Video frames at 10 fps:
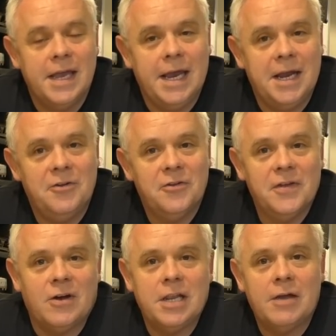And
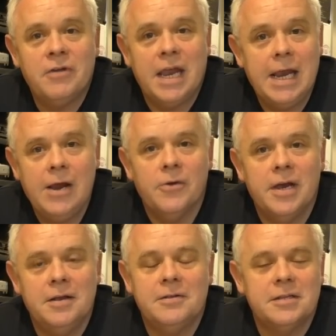I love
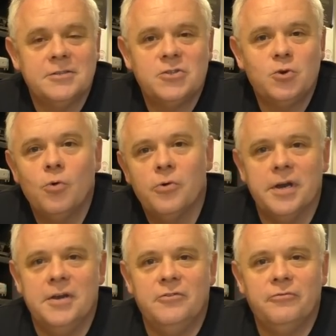hearing the
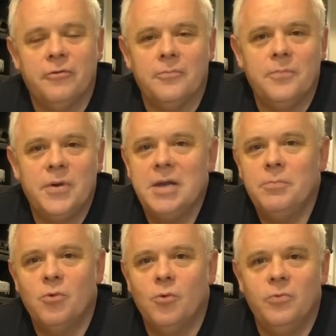stories from
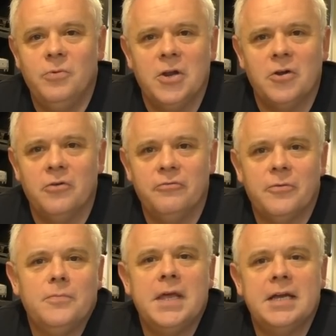people, you know,
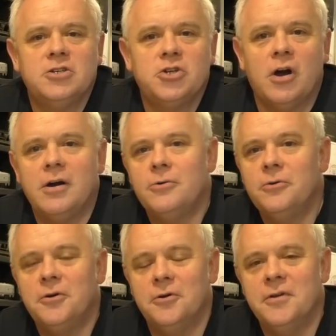from their
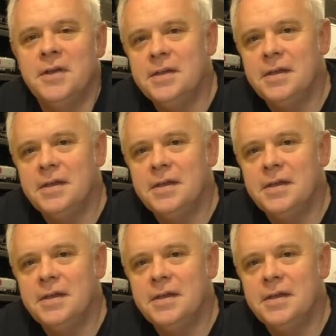childhood